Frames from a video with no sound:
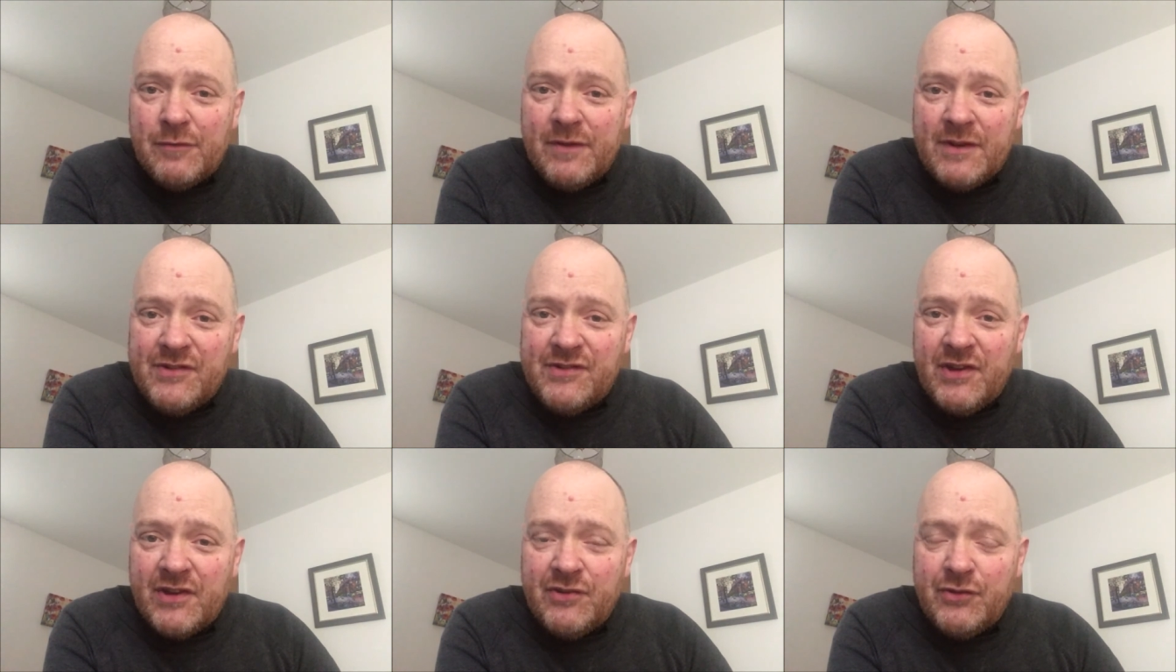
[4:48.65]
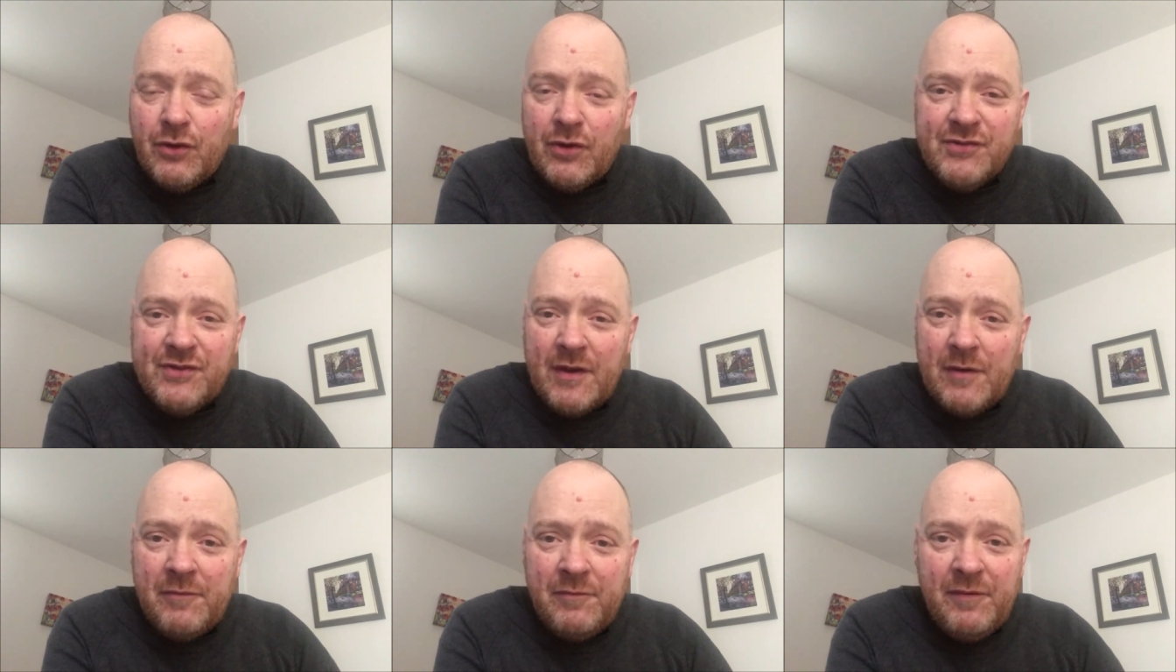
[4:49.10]
Vince
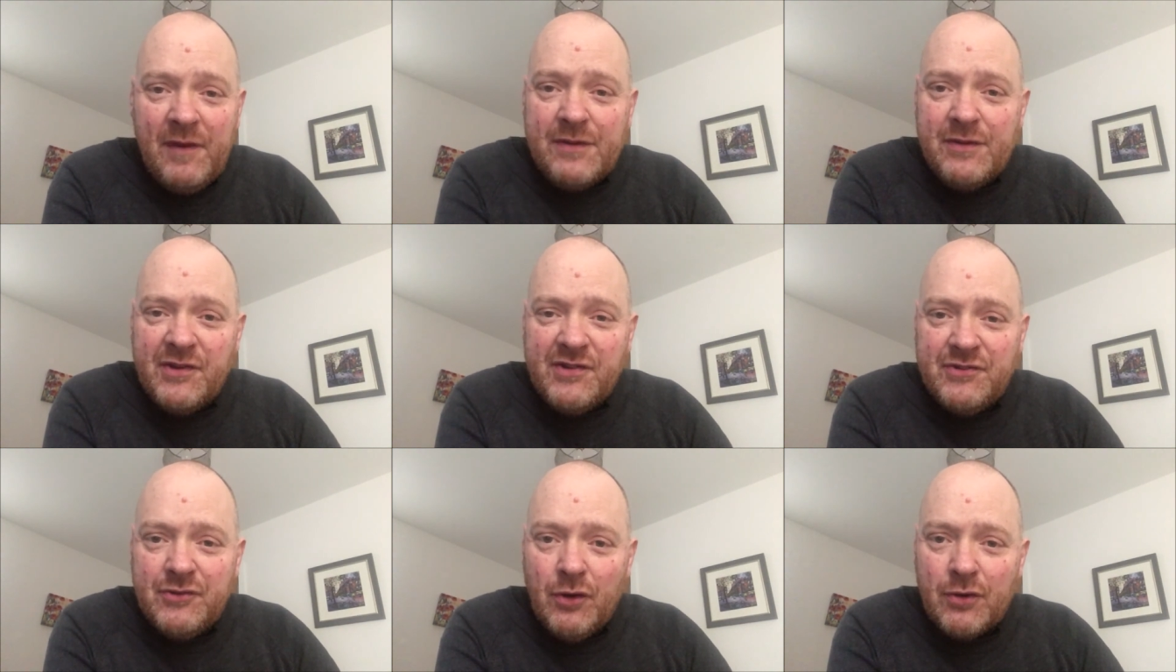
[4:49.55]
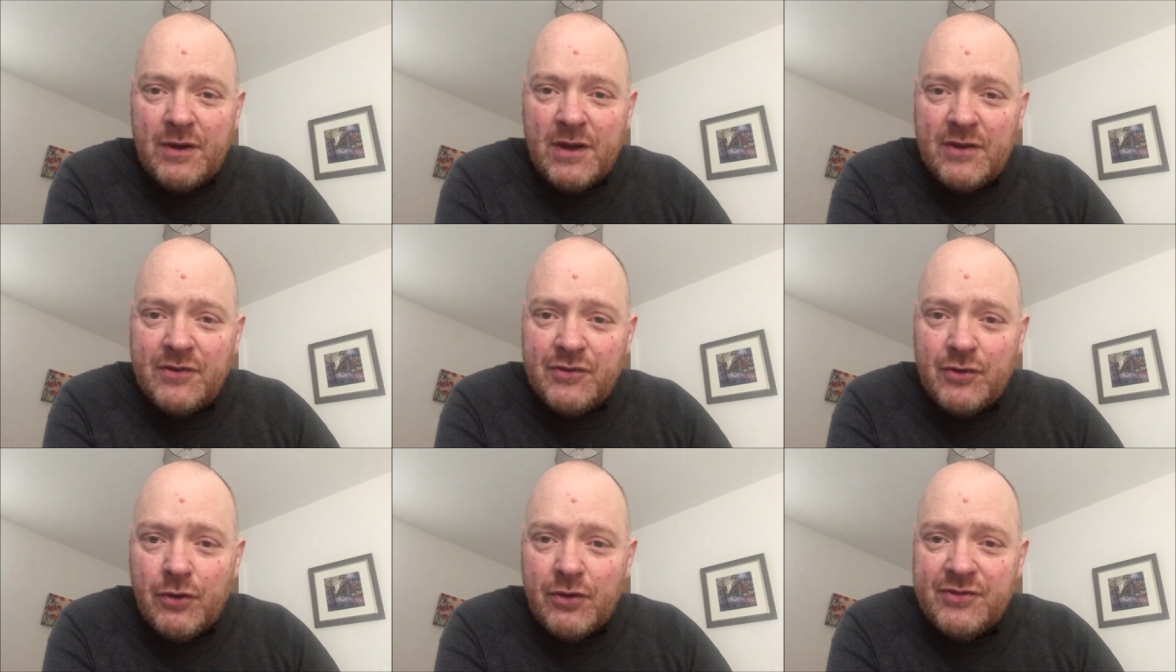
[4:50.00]
exhaust and fit the stock
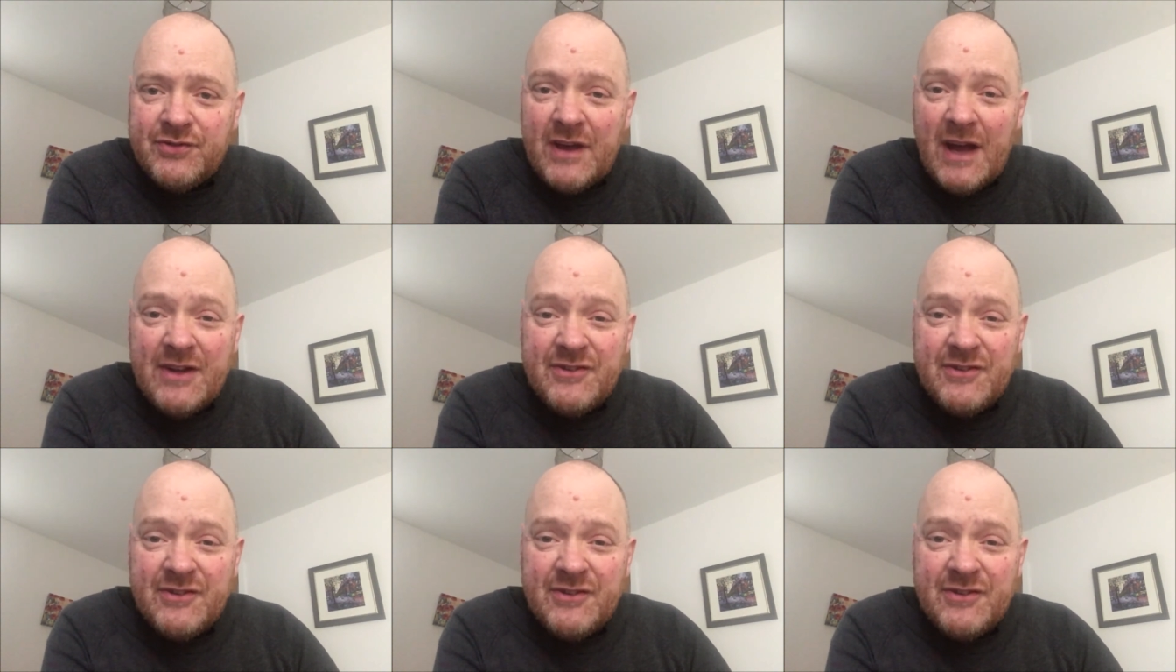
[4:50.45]
exhaust